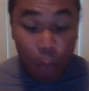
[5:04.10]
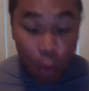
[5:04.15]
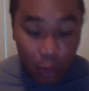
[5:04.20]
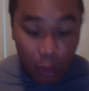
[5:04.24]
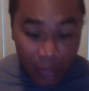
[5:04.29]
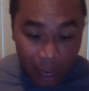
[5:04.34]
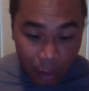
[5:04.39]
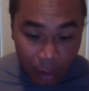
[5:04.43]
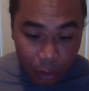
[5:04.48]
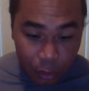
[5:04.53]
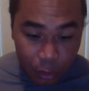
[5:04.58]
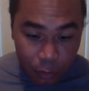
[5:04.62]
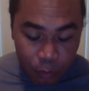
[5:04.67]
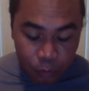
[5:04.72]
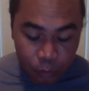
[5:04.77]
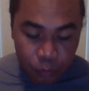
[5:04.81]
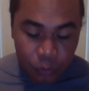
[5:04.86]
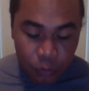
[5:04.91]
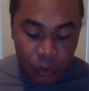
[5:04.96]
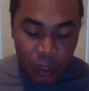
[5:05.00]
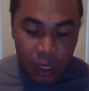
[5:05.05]
and arrow.
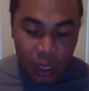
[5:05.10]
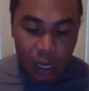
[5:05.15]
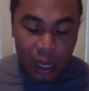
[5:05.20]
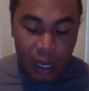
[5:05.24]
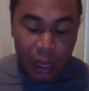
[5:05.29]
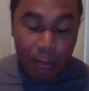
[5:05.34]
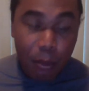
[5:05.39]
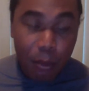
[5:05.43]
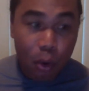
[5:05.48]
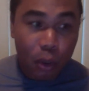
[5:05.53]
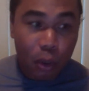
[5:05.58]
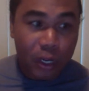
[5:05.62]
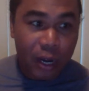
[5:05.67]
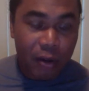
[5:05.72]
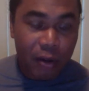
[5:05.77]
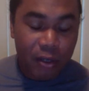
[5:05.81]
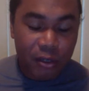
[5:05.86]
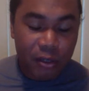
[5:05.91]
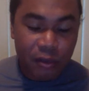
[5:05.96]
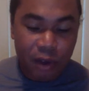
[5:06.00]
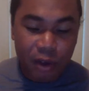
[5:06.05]
Bow and arrow
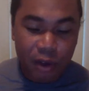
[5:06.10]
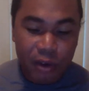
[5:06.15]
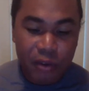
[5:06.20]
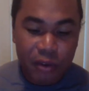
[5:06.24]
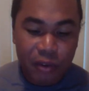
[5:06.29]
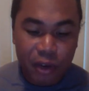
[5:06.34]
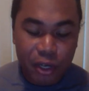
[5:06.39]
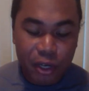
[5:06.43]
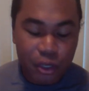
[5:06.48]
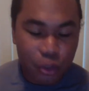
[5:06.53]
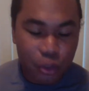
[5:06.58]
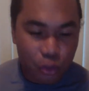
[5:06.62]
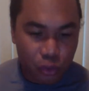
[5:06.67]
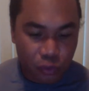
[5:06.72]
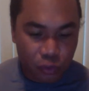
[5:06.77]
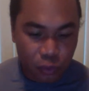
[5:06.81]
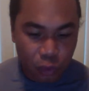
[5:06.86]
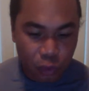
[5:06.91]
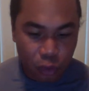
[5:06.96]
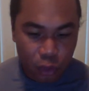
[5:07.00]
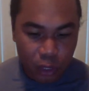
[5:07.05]
is very, very
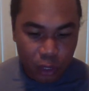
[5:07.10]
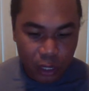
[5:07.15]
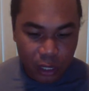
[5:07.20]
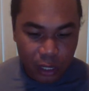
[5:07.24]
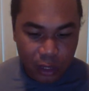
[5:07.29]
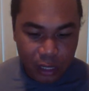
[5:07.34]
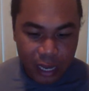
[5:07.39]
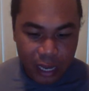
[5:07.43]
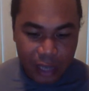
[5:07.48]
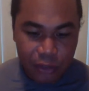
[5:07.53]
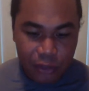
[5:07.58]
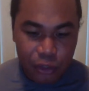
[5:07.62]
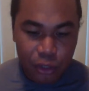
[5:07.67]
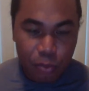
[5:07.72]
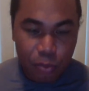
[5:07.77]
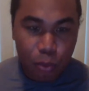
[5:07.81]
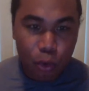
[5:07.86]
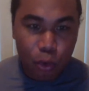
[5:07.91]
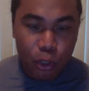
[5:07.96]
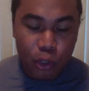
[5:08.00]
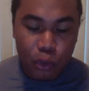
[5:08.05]
useful. It's actually
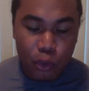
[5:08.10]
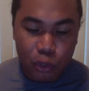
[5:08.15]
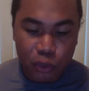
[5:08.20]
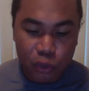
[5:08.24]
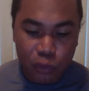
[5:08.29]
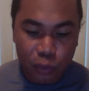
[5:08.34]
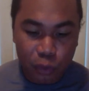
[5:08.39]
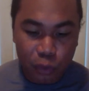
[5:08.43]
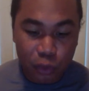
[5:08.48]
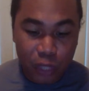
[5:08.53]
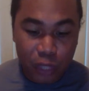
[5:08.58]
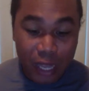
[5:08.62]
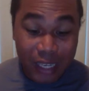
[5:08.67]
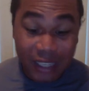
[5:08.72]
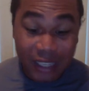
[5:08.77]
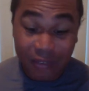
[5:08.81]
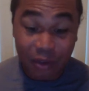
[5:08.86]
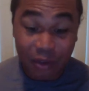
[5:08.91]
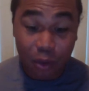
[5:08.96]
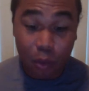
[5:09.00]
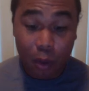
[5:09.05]
more useful than
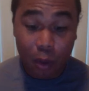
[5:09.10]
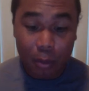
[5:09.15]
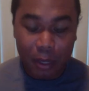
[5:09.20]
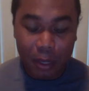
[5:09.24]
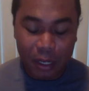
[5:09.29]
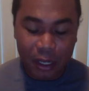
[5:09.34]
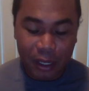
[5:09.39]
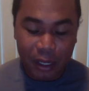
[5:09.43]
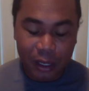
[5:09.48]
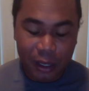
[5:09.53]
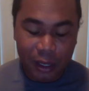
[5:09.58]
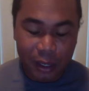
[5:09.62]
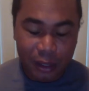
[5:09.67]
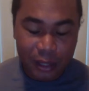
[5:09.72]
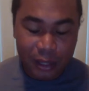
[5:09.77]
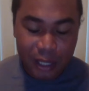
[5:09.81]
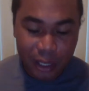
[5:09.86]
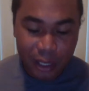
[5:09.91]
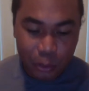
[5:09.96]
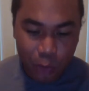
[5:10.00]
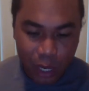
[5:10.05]
even a weapon in
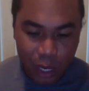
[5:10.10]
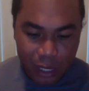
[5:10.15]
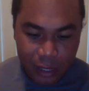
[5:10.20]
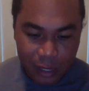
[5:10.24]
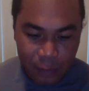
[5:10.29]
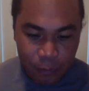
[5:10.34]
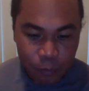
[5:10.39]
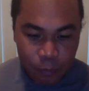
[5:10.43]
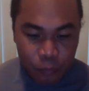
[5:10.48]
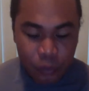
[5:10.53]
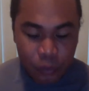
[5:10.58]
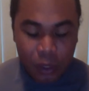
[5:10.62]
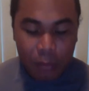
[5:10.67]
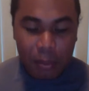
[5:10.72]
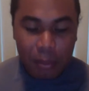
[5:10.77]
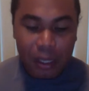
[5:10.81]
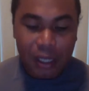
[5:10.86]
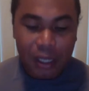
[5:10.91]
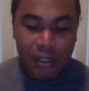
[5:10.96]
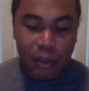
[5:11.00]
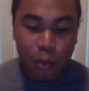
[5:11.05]
Tiatuaki,
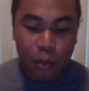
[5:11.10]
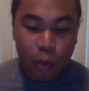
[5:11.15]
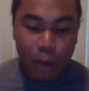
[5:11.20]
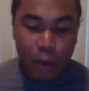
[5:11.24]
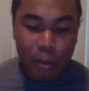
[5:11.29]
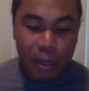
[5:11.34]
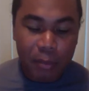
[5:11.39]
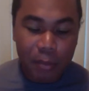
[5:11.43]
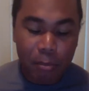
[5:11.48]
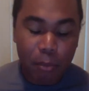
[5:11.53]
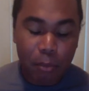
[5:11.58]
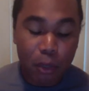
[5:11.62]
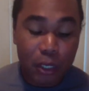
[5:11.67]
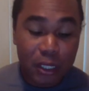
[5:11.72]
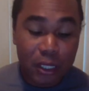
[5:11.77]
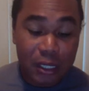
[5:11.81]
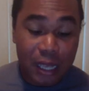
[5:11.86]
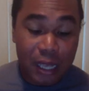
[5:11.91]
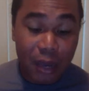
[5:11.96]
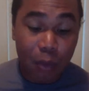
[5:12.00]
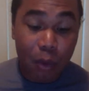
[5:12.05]
because a weapon,
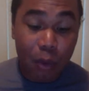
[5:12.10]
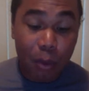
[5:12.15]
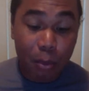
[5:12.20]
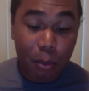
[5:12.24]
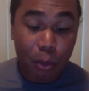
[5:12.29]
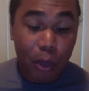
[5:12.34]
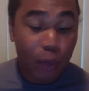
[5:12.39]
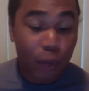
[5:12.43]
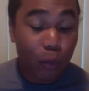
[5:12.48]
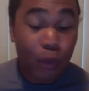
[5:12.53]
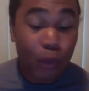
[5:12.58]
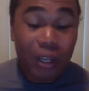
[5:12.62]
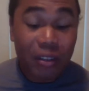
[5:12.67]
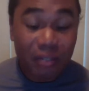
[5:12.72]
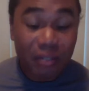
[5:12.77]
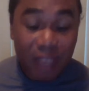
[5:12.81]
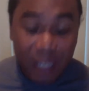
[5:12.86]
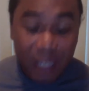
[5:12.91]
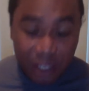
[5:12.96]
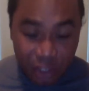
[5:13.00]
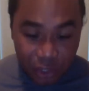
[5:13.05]
bullets at one point will
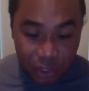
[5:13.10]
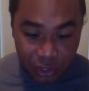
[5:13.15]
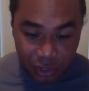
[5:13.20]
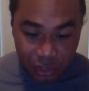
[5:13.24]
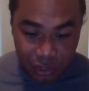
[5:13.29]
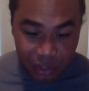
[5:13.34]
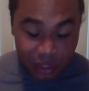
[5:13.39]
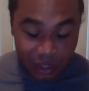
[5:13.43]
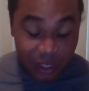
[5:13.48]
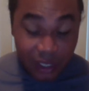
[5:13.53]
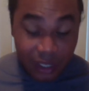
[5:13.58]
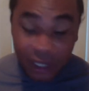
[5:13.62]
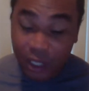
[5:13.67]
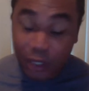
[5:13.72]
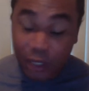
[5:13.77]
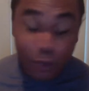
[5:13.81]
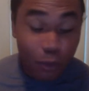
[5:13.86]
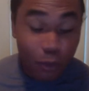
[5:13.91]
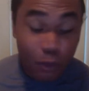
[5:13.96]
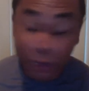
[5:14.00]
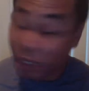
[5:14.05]
finish.
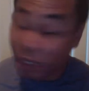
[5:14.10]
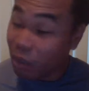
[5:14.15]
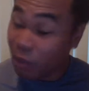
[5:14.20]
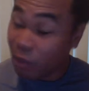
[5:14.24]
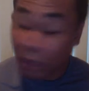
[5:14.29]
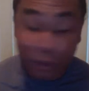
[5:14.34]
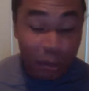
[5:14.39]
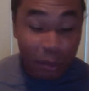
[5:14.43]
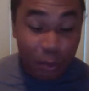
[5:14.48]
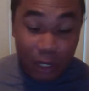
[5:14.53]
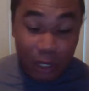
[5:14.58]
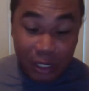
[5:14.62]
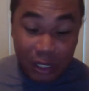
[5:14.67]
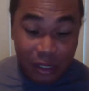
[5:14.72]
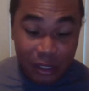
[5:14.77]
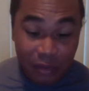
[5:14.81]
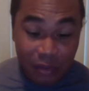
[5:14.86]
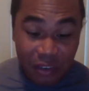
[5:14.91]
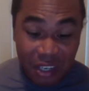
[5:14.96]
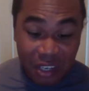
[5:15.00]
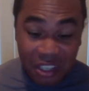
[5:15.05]
You know, when the bullets
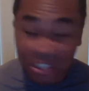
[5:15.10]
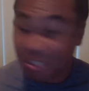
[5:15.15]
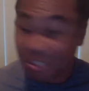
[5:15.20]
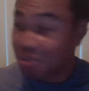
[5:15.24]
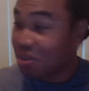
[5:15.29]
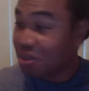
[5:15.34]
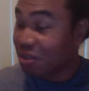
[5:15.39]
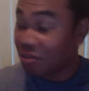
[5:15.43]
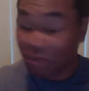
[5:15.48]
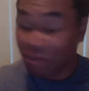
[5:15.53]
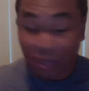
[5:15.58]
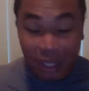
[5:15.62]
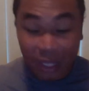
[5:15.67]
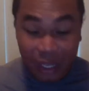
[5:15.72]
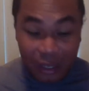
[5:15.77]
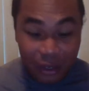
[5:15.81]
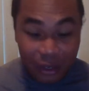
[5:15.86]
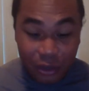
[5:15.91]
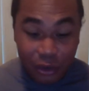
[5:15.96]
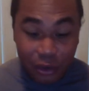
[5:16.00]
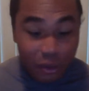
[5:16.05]
is finished,
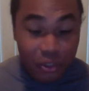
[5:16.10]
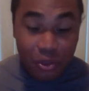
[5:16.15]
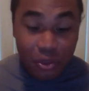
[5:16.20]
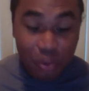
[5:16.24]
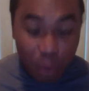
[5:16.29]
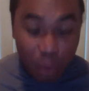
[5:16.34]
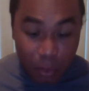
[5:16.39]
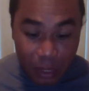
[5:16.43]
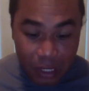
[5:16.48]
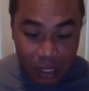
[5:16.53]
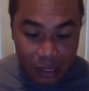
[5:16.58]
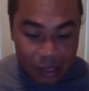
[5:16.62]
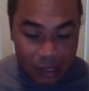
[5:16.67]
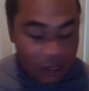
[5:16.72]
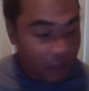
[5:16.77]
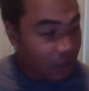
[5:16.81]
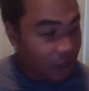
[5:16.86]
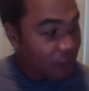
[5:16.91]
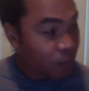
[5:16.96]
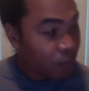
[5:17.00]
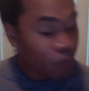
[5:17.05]
you there's no more bullets.
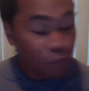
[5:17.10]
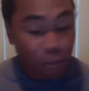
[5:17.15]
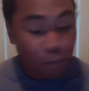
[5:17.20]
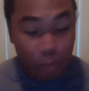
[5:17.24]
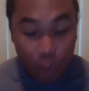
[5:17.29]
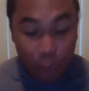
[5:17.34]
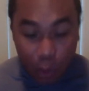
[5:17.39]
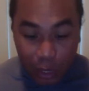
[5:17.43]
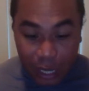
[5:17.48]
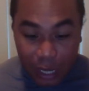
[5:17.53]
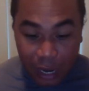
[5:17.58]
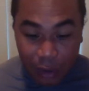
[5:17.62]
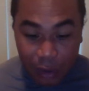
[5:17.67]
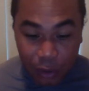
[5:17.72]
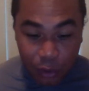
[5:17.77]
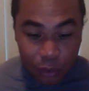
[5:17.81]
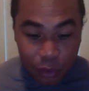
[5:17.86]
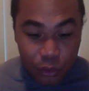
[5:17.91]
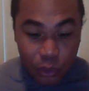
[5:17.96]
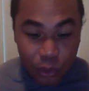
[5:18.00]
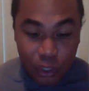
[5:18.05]
Bow and
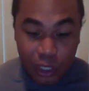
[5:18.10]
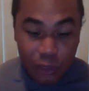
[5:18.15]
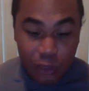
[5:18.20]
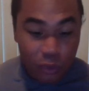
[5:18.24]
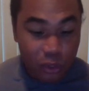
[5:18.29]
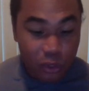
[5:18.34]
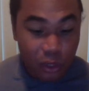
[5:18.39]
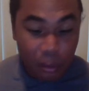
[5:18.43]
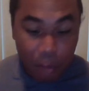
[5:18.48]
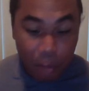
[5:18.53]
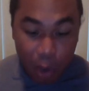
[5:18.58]
arrow, you can use the